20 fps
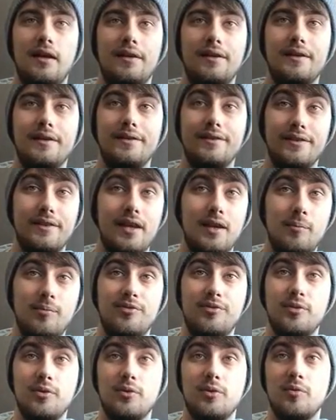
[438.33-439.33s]
uh, the day
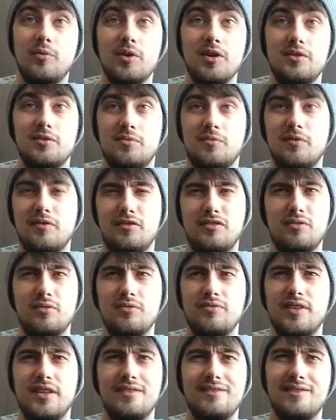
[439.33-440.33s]
before, which we
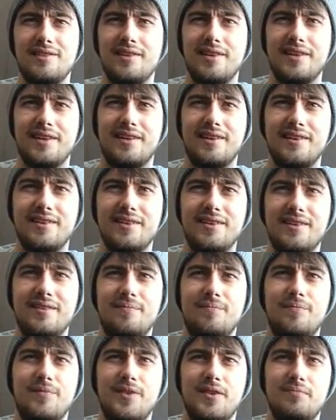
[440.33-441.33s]
saw things like um,